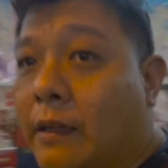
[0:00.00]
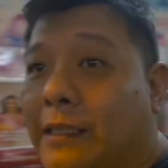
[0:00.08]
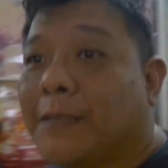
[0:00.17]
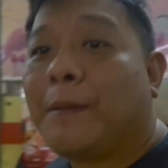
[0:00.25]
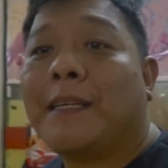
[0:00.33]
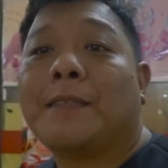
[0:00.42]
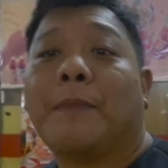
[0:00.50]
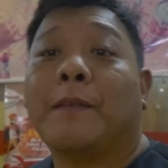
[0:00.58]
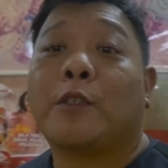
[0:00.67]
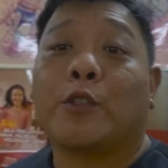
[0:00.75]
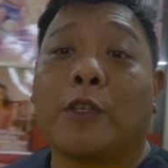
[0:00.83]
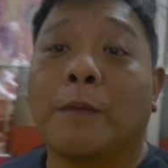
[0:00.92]
this place might
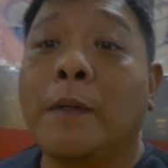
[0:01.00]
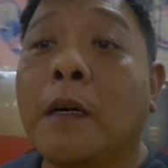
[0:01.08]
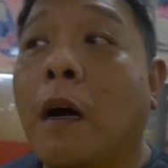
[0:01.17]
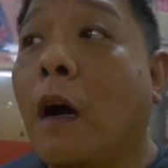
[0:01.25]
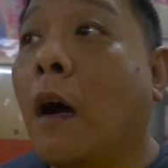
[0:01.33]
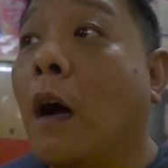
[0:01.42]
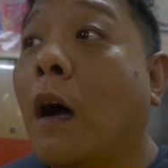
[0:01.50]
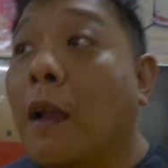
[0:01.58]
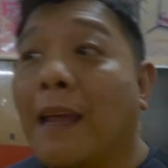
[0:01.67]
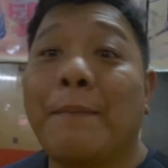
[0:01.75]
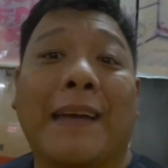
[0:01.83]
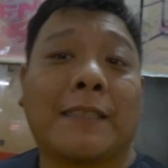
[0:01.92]
be suitable, uh,
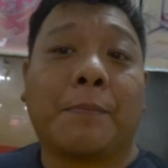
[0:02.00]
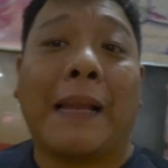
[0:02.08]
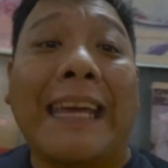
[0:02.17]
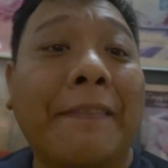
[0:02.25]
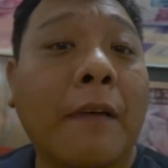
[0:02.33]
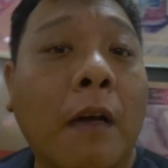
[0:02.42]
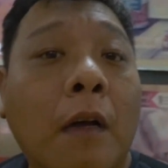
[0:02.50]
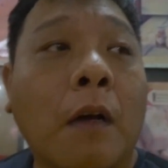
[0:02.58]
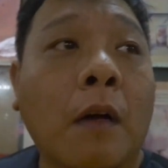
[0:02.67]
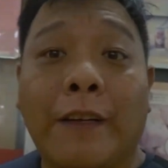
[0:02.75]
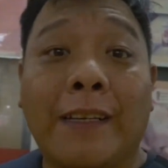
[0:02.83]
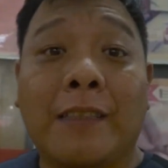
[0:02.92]
let me explain.
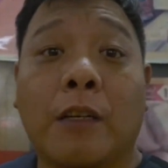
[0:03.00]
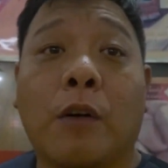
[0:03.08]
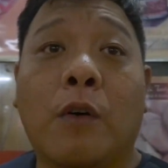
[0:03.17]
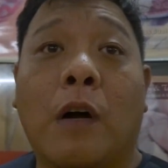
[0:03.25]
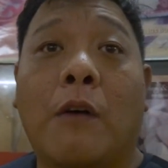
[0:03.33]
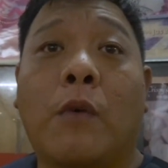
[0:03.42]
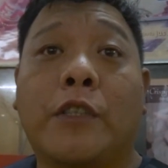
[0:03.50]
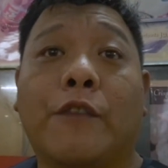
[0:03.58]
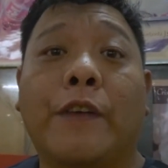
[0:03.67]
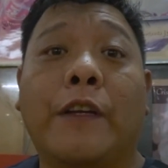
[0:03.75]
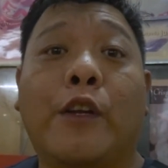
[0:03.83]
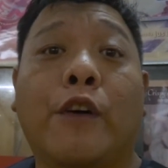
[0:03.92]
Two days ago, I watched a
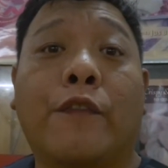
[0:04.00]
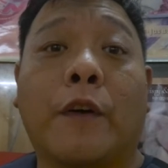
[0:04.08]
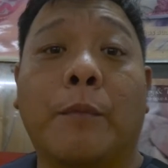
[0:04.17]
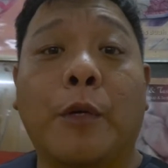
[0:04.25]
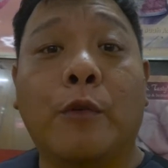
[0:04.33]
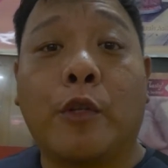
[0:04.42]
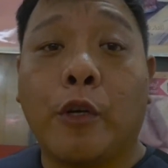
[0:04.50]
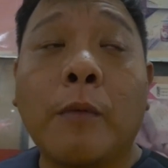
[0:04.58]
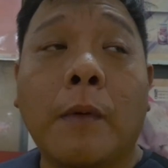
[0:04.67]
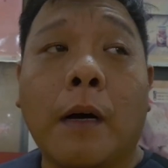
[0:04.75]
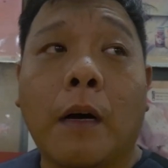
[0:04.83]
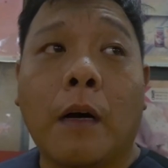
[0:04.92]
video from
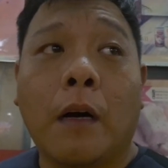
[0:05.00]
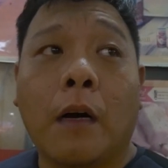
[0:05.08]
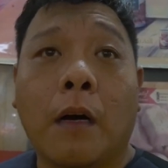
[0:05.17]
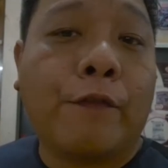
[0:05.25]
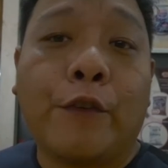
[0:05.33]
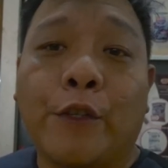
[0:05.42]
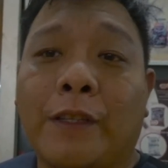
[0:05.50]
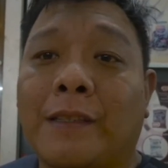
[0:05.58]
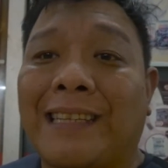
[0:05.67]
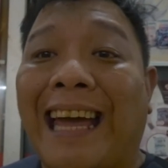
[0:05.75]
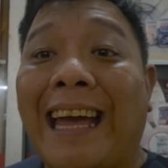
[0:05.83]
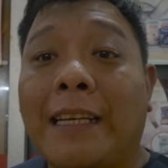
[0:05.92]
YouTube, uh, food
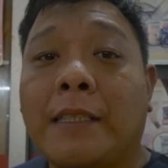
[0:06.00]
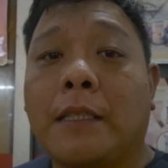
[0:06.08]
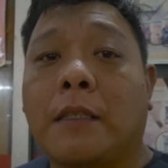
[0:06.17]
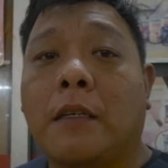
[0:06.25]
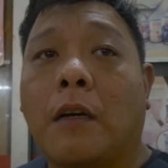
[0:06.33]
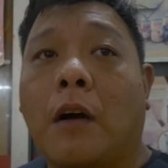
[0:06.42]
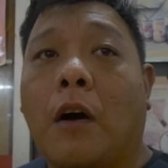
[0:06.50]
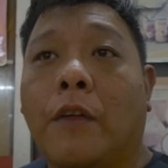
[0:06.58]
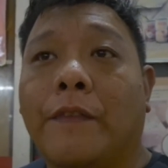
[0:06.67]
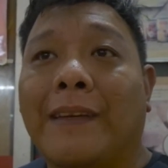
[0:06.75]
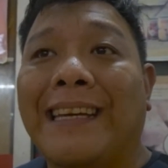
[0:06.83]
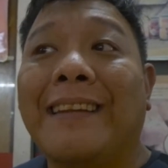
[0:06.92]
test
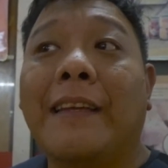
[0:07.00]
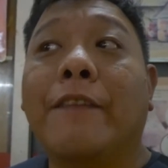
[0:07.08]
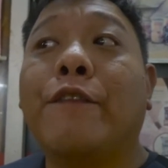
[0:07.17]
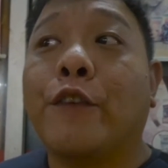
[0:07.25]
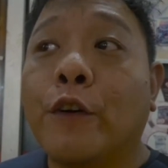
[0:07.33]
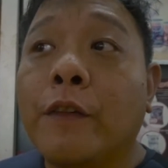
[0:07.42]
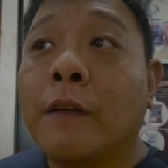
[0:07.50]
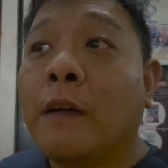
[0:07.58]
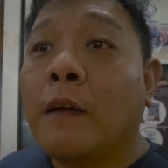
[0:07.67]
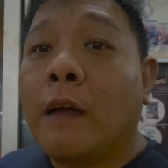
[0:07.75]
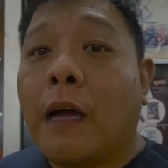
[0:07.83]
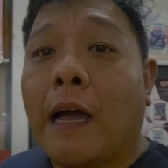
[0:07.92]
on Indian food,
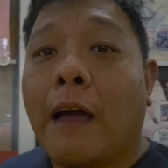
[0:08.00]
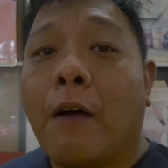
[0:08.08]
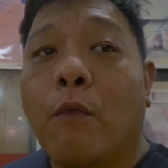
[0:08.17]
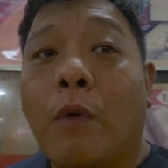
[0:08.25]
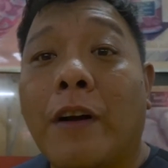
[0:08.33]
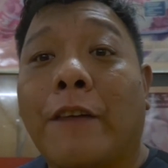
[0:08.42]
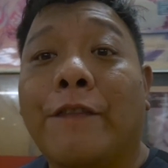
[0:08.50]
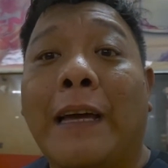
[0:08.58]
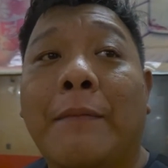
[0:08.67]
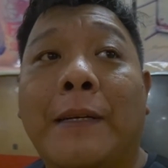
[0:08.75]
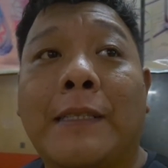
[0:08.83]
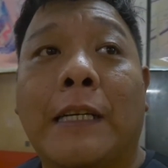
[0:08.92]
and one of them is